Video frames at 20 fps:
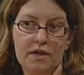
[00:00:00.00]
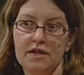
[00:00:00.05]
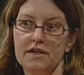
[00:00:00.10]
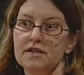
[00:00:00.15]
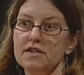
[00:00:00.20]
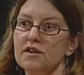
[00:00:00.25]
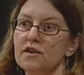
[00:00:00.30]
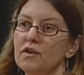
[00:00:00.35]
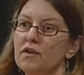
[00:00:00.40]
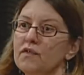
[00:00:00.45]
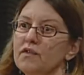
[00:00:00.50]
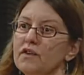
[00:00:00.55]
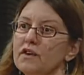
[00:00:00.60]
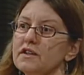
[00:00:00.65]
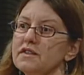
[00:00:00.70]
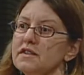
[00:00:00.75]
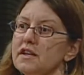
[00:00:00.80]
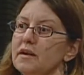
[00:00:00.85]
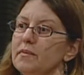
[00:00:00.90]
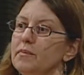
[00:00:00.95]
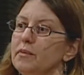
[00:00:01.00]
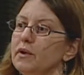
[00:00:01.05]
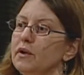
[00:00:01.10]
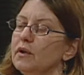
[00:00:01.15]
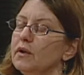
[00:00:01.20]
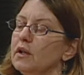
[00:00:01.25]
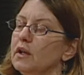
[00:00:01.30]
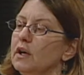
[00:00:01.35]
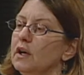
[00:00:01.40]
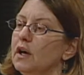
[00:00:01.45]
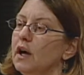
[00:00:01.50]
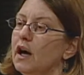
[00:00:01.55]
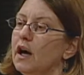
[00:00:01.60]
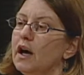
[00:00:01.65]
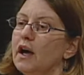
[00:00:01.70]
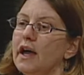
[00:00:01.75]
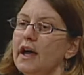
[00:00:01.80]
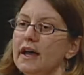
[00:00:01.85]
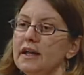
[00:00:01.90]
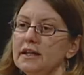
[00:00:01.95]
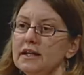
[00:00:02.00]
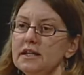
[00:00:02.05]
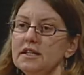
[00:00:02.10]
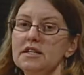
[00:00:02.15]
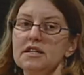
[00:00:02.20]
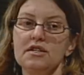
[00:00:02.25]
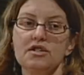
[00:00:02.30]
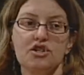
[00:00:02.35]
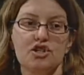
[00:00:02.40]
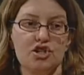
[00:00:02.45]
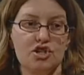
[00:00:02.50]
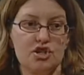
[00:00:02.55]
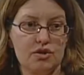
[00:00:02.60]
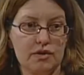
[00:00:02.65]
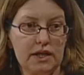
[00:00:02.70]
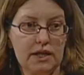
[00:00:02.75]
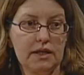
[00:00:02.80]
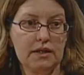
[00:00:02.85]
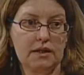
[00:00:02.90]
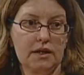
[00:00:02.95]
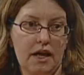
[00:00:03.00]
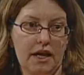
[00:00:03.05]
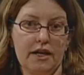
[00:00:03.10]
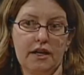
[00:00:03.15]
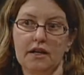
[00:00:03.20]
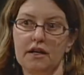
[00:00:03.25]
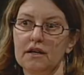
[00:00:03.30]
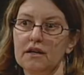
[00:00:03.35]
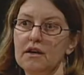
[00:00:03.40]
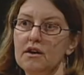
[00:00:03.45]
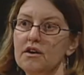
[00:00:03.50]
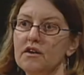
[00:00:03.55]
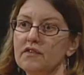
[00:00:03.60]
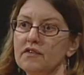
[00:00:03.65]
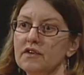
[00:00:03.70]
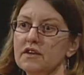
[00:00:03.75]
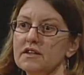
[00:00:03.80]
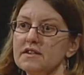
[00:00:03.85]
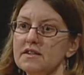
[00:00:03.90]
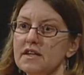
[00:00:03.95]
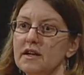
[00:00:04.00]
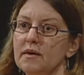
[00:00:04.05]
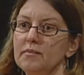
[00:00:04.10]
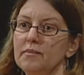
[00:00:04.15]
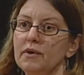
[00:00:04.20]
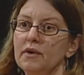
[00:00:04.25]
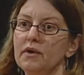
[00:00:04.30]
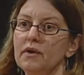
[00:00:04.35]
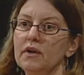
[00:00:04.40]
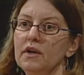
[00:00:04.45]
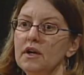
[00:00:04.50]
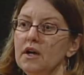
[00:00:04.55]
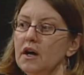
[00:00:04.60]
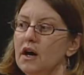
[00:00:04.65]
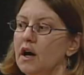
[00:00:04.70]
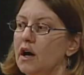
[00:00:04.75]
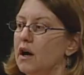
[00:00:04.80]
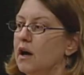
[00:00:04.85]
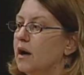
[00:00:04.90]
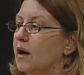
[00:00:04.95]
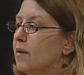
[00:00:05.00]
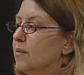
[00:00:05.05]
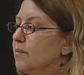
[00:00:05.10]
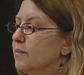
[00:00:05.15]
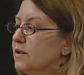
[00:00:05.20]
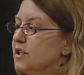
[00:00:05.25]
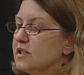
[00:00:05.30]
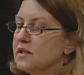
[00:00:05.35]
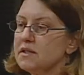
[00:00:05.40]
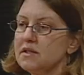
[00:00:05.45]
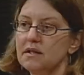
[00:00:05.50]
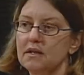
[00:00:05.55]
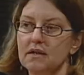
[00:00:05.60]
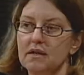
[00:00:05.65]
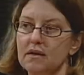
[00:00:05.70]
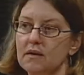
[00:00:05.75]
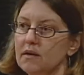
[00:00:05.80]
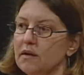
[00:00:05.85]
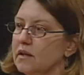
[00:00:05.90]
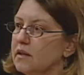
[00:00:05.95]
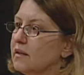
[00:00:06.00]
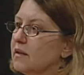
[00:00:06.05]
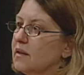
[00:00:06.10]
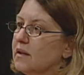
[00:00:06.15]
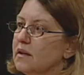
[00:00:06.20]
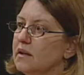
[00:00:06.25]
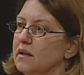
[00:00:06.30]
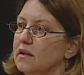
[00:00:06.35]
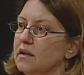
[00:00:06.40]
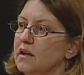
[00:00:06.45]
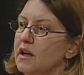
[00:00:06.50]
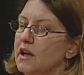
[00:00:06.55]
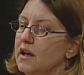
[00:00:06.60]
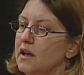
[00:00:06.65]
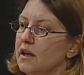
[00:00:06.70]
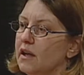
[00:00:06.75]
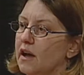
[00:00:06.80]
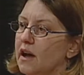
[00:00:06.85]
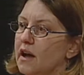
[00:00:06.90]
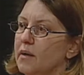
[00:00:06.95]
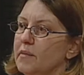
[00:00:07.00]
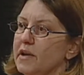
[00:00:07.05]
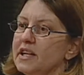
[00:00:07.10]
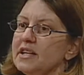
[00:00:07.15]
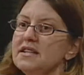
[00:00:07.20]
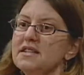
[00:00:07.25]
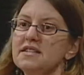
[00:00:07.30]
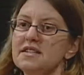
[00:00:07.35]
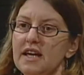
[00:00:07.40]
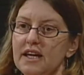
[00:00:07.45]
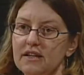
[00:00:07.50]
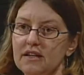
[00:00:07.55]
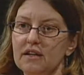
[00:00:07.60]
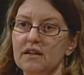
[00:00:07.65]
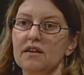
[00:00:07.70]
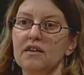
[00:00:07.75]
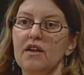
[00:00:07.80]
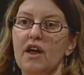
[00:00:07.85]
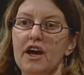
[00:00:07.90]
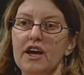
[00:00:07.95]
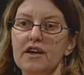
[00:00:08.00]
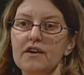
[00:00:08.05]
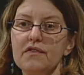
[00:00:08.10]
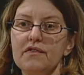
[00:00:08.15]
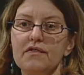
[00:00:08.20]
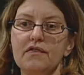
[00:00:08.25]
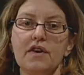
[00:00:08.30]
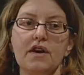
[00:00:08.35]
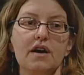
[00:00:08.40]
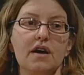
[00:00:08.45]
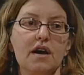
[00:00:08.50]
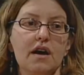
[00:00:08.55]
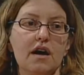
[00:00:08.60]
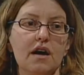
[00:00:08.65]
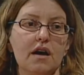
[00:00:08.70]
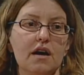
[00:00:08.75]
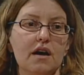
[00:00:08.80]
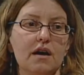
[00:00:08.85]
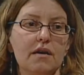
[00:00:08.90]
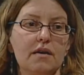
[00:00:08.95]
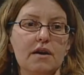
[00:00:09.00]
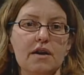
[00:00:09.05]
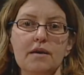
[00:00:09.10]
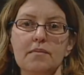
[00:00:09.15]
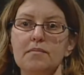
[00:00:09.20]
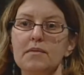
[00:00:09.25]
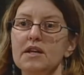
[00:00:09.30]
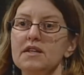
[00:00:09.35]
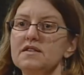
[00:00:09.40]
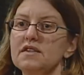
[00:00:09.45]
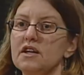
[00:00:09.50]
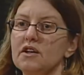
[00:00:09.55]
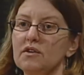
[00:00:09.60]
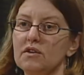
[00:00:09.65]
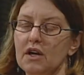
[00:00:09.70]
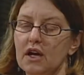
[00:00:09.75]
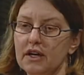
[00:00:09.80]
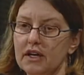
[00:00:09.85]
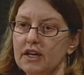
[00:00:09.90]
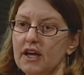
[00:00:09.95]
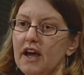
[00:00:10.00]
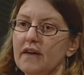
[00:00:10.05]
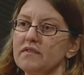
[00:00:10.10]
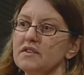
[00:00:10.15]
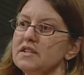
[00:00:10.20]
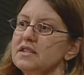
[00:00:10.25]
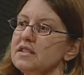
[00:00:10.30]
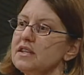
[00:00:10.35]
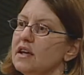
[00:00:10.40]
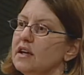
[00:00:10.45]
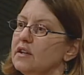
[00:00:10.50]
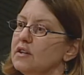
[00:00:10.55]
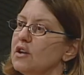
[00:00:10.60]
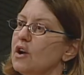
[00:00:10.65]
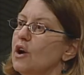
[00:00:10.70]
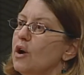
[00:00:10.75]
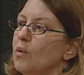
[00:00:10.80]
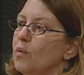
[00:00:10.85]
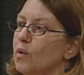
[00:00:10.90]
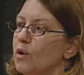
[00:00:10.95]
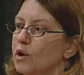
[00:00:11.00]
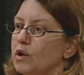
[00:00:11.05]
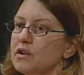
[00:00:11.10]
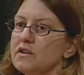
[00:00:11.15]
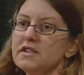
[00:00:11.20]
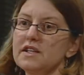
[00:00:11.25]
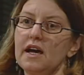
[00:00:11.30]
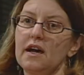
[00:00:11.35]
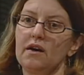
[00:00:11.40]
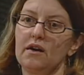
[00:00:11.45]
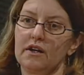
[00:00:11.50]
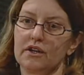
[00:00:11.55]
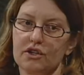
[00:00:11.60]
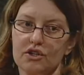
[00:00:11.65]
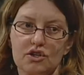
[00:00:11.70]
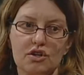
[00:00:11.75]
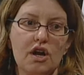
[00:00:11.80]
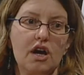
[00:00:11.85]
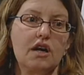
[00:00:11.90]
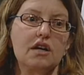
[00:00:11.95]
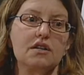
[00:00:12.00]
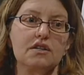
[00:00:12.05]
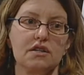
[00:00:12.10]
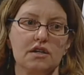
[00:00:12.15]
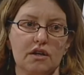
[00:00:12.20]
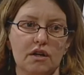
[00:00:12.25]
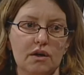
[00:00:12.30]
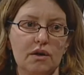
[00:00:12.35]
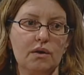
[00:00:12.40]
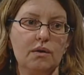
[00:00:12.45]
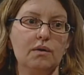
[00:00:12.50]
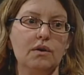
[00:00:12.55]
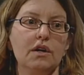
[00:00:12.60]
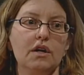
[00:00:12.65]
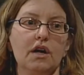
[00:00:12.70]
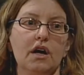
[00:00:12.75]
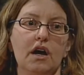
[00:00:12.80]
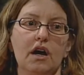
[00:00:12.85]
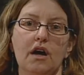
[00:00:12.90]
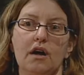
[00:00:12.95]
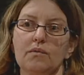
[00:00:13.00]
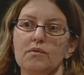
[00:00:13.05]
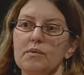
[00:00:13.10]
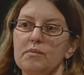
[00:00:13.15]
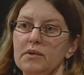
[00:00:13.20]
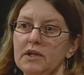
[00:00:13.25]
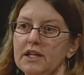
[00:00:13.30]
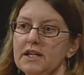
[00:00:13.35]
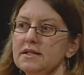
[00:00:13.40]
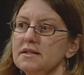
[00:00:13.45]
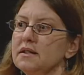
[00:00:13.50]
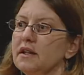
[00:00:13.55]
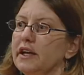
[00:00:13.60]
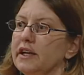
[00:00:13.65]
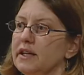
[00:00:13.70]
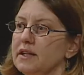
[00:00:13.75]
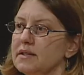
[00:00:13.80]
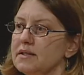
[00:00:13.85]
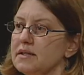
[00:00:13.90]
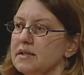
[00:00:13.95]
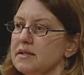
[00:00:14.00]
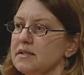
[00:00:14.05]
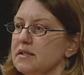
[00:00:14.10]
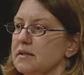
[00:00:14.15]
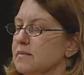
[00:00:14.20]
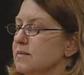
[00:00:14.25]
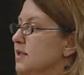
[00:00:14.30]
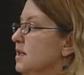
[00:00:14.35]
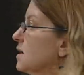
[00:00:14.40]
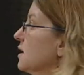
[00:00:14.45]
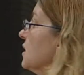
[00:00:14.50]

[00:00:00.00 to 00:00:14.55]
So for example, LED street lighting, for example, just the extended life means that you're not going to have to send workers out on a truck to go replace lighting systems and